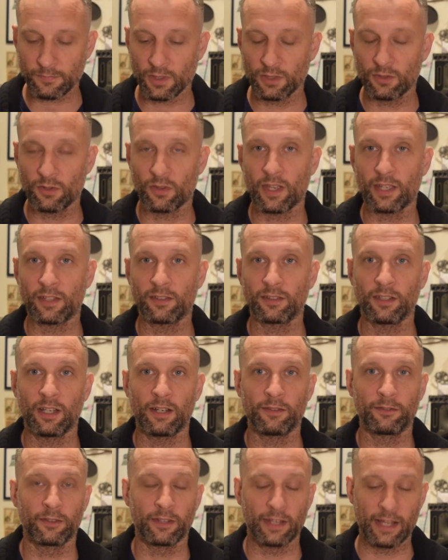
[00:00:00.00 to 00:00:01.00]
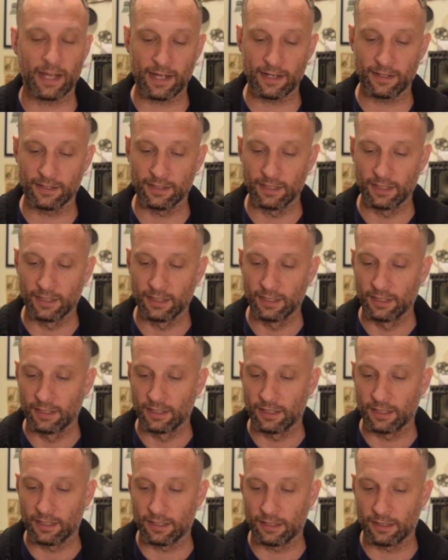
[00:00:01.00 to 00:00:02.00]
So thanks a lot for that.
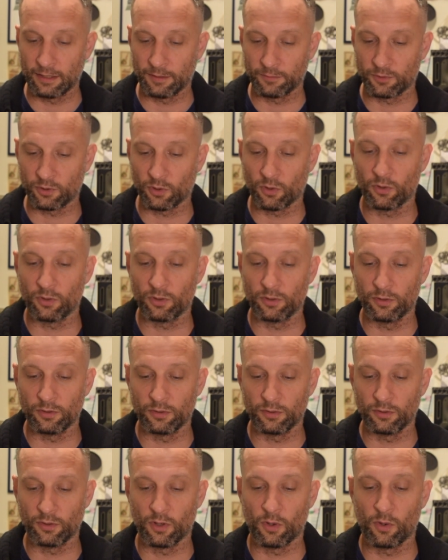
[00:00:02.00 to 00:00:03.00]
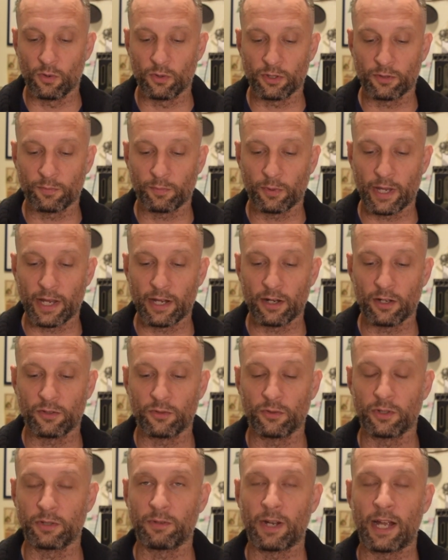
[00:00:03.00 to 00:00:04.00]
Don't always plan on
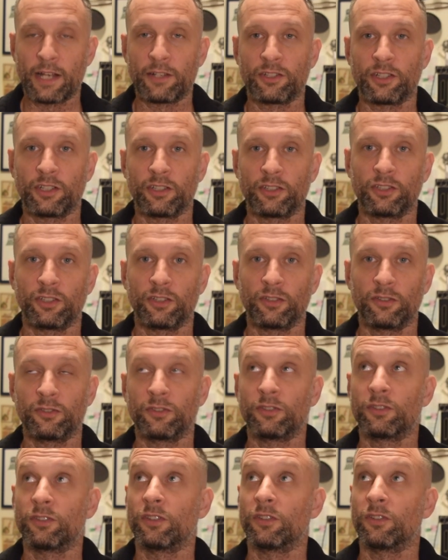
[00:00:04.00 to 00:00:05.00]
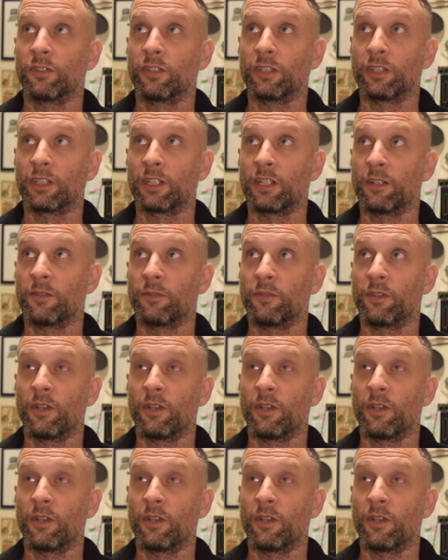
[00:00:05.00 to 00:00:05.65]
doing rideshare shows, so they're going to